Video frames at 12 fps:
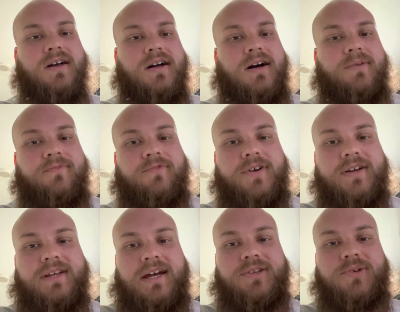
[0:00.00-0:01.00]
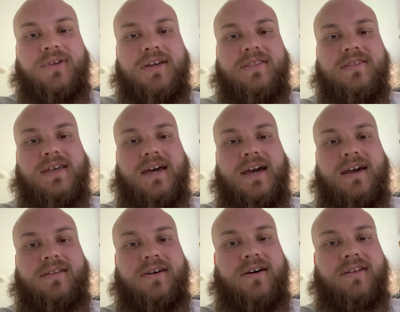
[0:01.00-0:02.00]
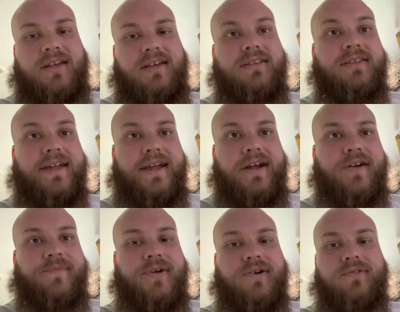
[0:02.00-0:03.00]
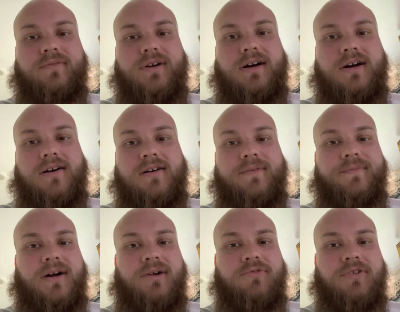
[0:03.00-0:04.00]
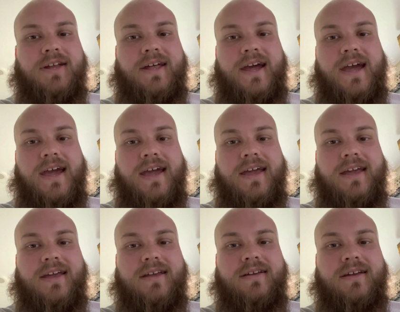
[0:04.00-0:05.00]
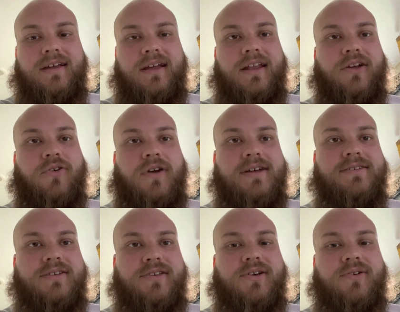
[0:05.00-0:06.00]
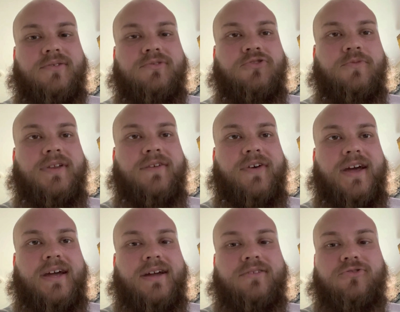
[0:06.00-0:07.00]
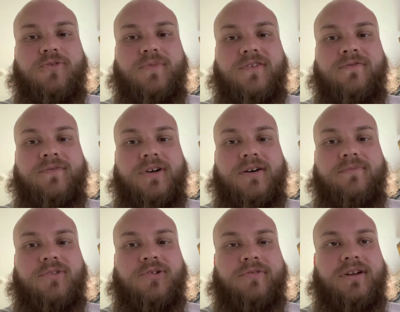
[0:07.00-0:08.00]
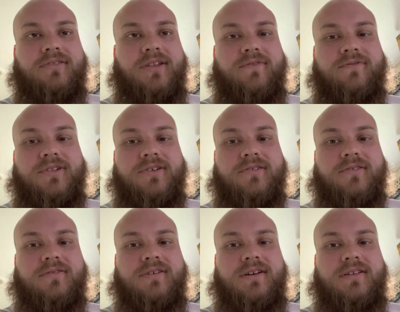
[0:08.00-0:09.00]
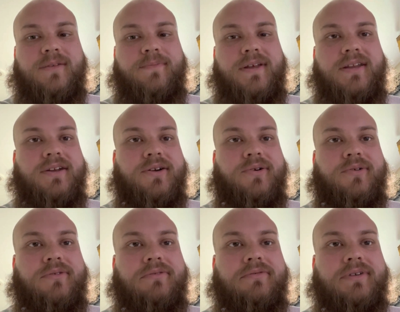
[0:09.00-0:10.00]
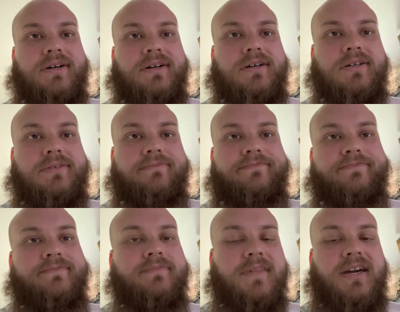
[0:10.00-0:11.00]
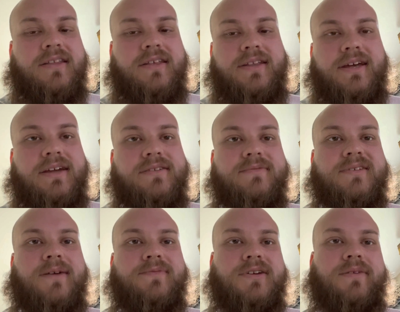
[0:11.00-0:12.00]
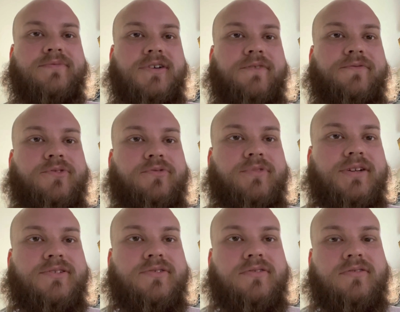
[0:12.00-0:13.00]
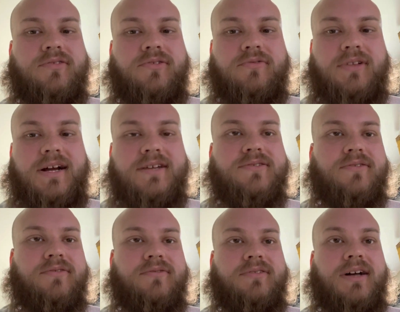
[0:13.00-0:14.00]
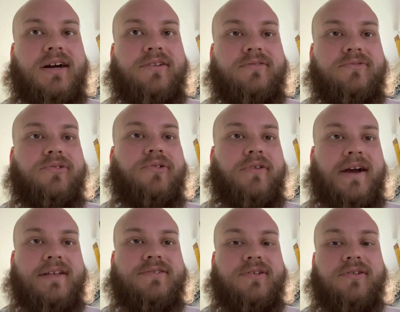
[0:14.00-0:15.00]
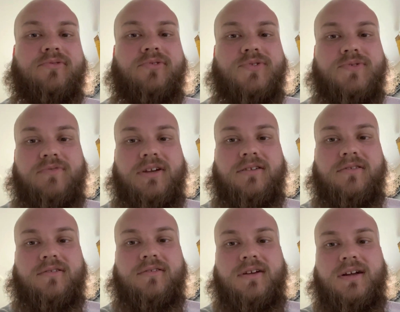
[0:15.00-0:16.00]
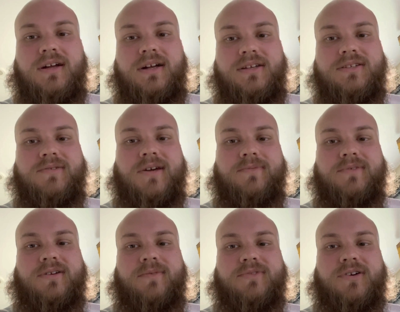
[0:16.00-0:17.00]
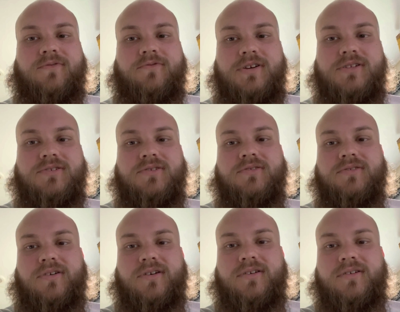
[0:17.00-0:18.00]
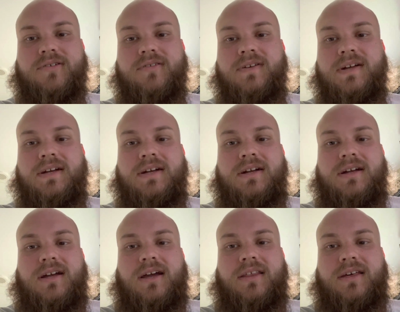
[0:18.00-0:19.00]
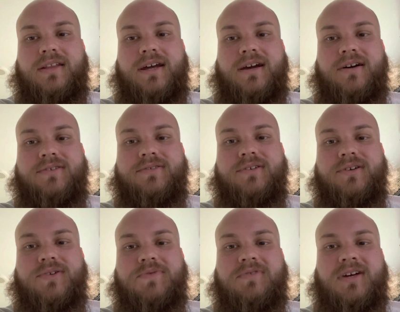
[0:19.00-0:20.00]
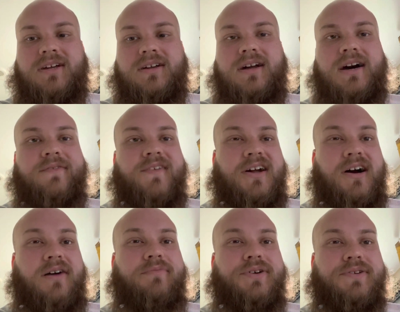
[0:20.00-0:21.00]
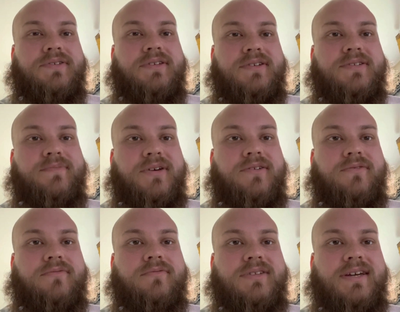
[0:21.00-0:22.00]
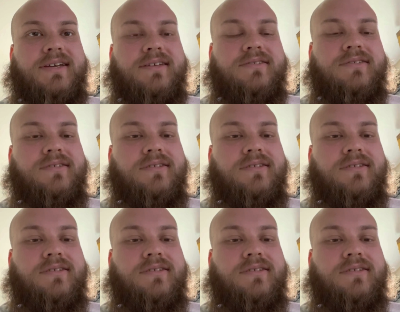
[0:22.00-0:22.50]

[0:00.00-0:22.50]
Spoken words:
Up front, I do get that honey and the caramel. I will get a hay, kind of grassy note, a little bit of hay, a little bit of moldering leaf litter, depending on kind of the day. Sometimes it comes off a little richer, a little lighter, a little grassier, a little sweeter. Sometimes it comes off richer, darker. And then that also goes with like a kind of a composty smell taste.